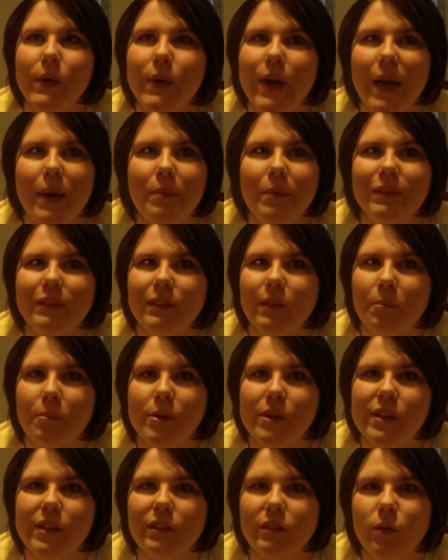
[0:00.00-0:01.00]
okay, what's up
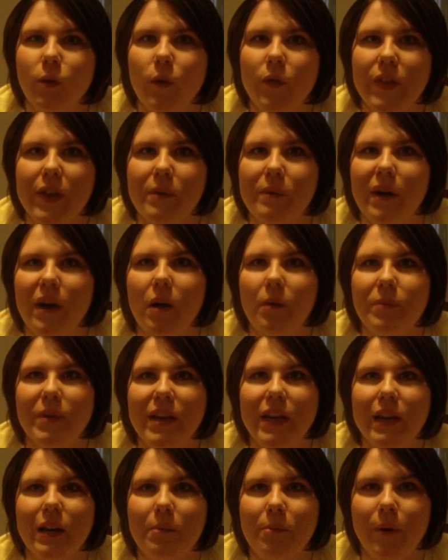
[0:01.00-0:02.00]
with this whole thing? Why aren't
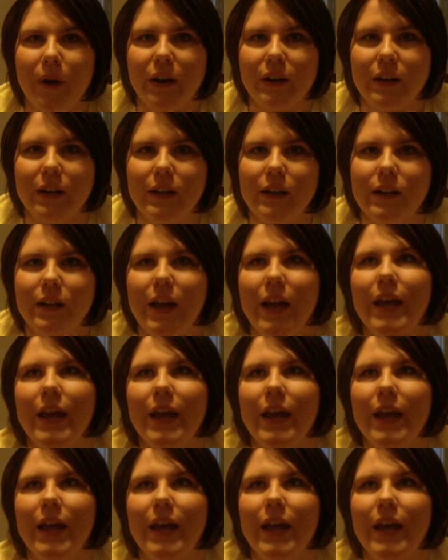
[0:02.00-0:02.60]
we getting pregnant?